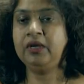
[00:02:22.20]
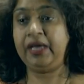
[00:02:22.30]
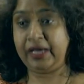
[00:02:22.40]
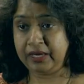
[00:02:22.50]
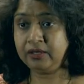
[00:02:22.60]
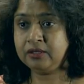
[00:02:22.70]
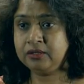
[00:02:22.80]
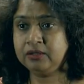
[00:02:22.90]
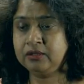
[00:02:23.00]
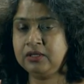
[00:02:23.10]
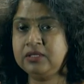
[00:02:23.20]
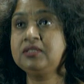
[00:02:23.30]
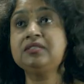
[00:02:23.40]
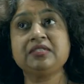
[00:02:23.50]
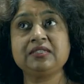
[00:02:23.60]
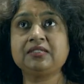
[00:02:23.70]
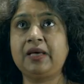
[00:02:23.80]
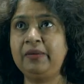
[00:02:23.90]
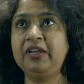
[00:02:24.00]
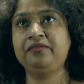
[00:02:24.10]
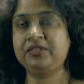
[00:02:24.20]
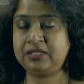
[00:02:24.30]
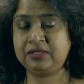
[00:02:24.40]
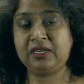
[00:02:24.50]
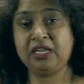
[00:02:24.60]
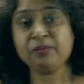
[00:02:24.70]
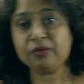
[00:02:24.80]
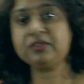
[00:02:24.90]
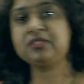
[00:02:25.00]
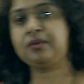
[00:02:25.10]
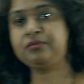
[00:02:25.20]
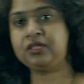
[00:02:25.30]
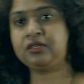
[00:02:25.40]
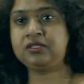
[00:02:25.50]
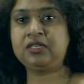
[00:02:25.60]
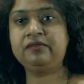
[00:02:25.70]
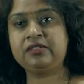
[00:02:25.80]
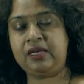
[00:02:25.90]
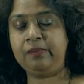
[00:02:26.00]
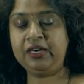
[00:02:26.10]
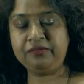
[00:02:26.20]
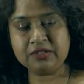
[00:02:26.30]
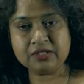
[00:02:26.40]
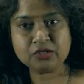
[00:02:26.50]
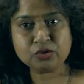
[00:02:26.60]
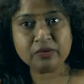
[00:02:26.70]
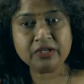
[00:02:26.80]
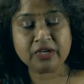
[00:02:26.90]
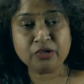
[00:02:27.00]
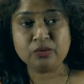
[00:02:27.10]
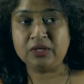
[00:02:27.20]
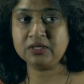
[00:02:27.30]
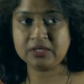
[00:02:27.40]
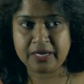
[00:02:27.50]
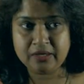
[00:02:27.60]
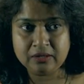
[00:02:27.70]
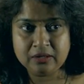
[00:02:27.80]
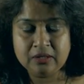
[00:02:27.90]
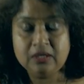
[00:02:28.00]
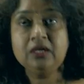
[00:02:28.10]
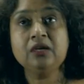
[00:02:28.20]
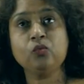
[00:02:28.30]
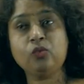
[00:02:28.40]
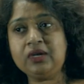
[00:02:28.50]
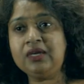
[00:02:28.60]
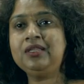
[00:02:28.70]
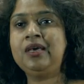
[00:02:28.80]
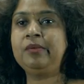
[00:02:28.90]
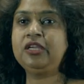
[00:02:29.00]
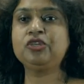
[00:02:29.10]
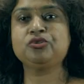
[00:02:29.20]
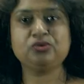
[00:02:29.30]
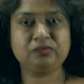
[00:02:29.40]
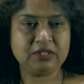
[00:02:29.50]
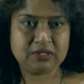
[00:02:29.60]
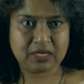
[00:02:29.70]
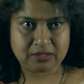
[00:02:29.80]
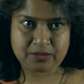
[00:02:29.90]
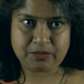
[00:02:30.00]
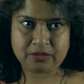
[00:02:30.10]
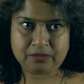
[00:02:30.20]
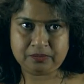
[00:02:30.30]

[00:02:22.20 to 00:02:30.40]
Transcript: And since it is applied physics, the name of the subject itself is applied physics, so we will try to understand what are the applications of these concepts.